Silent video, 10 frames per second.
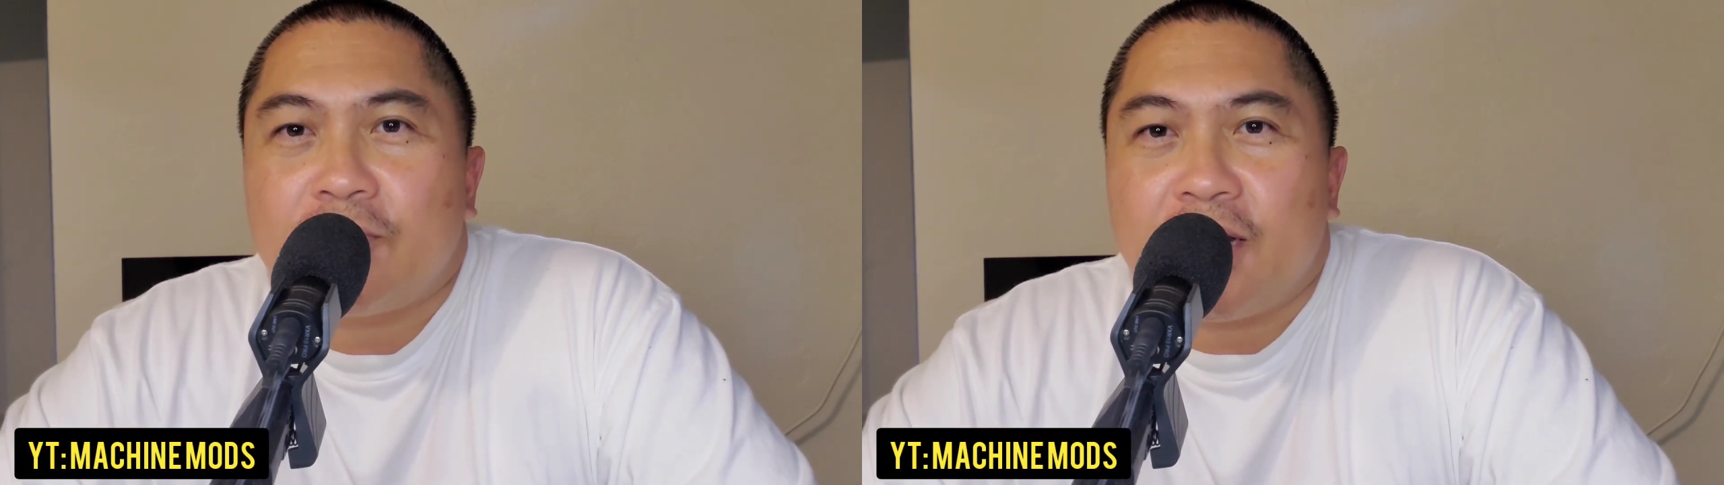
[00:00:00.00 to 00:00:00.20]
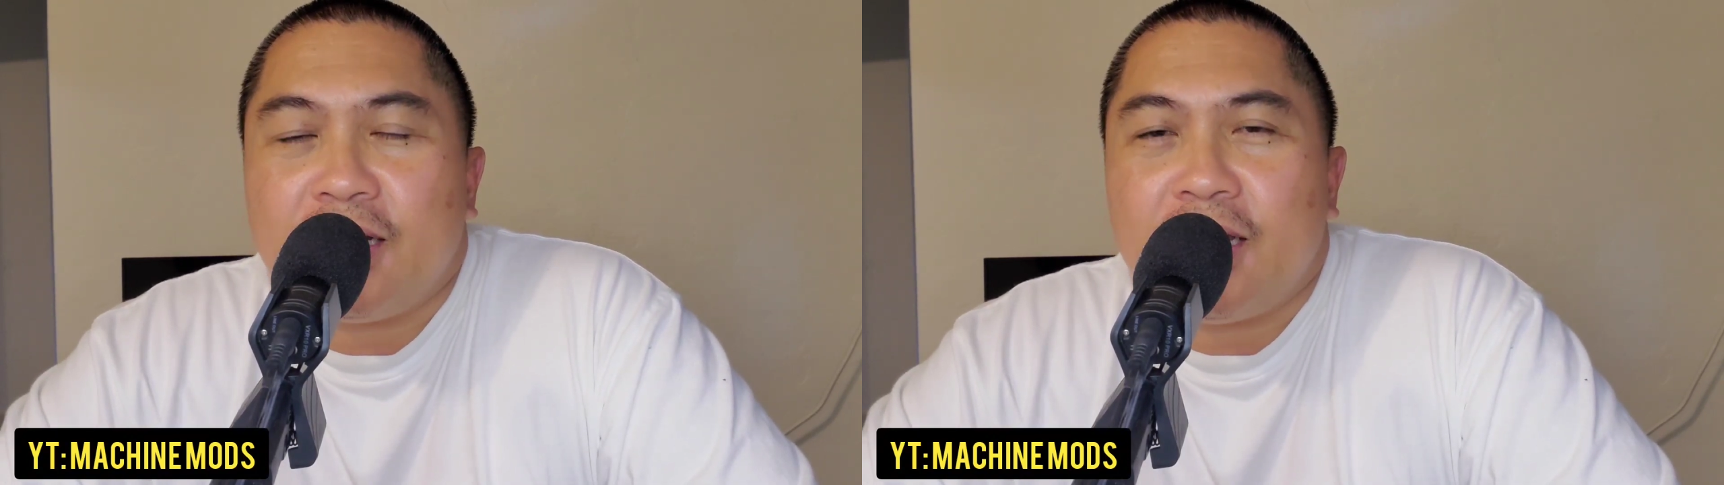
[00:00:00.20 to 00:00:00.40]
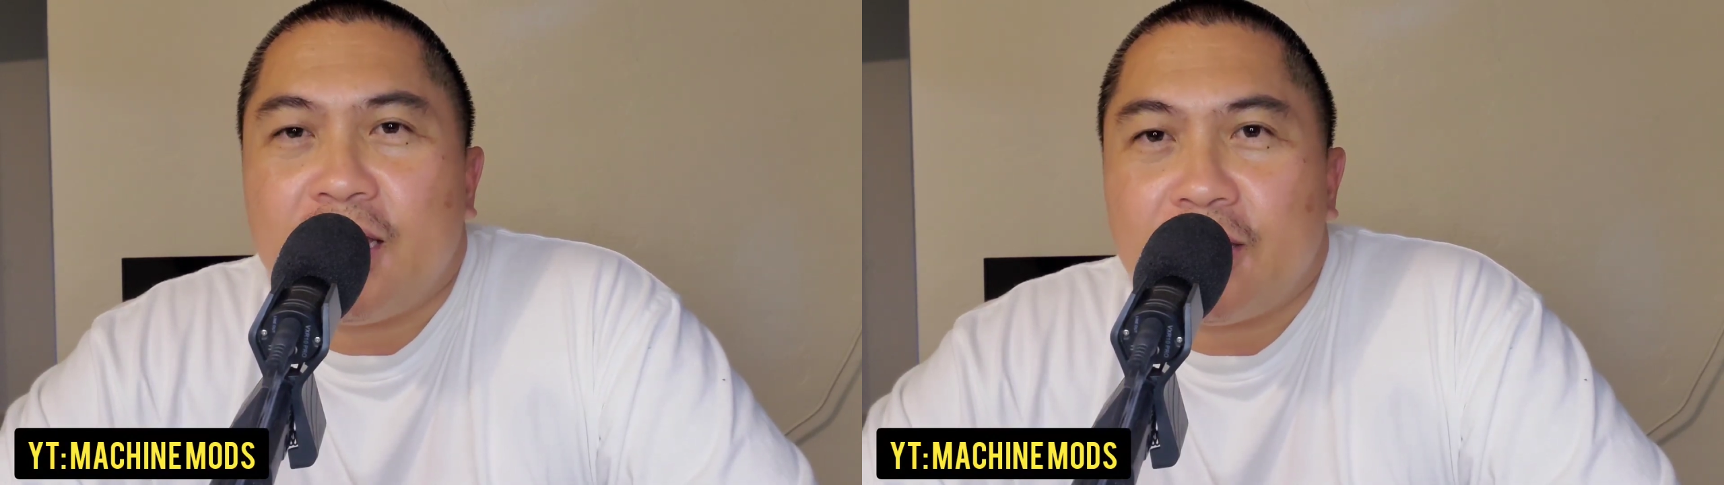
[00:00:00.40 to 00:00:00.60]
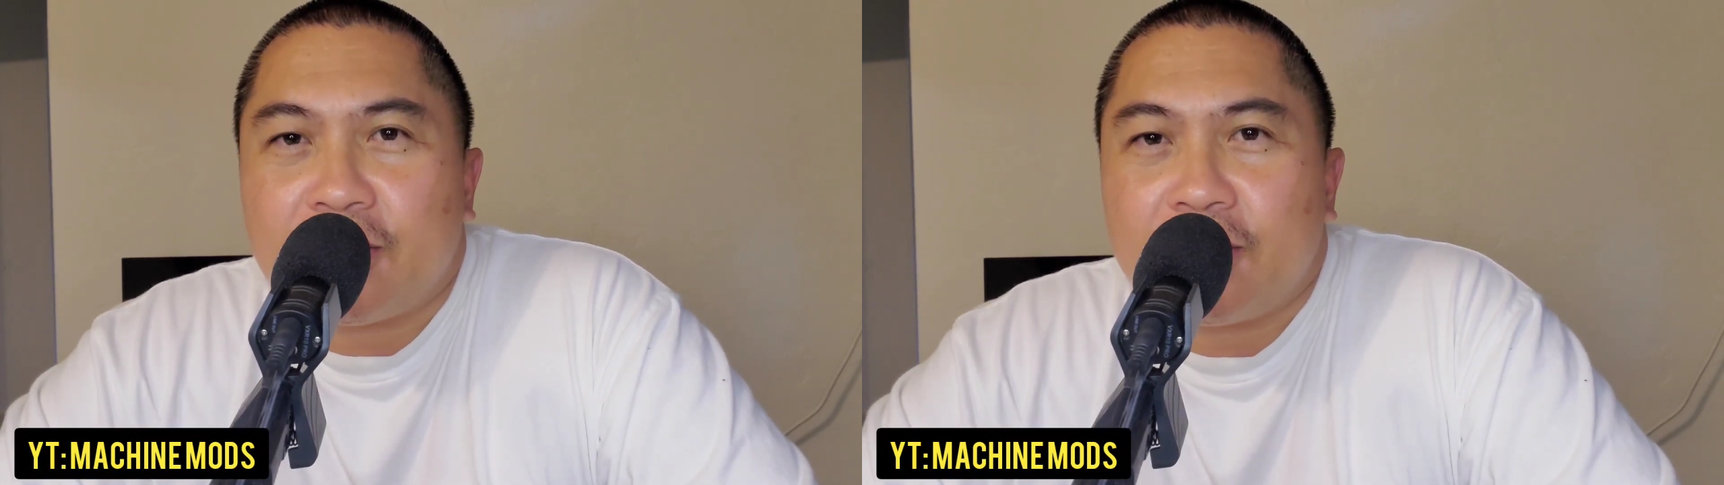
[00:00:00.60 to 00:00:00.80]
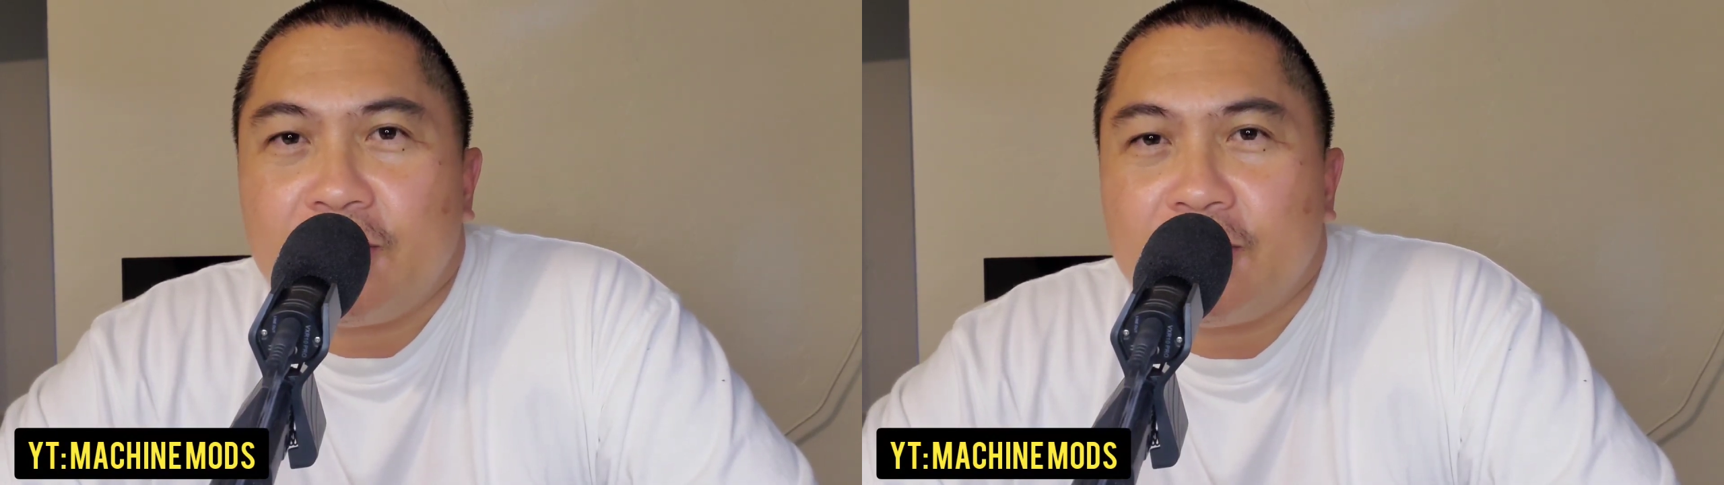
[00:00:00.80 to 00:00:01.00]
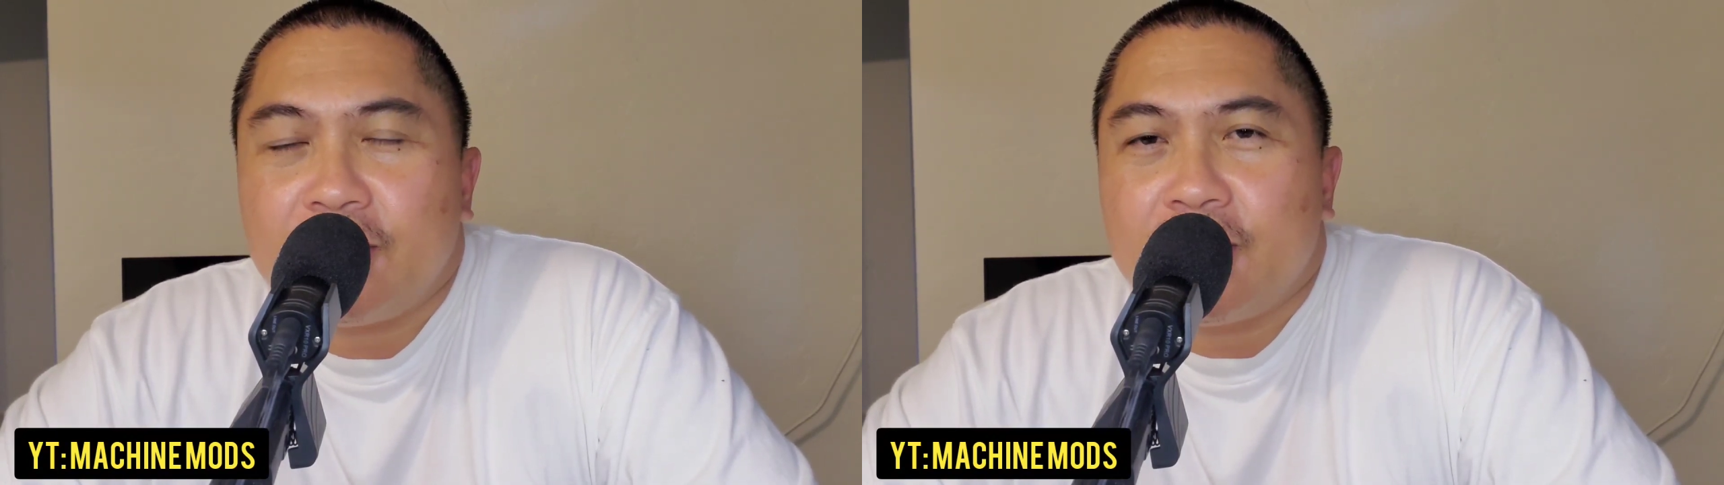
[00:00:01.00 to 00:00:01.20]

radiator,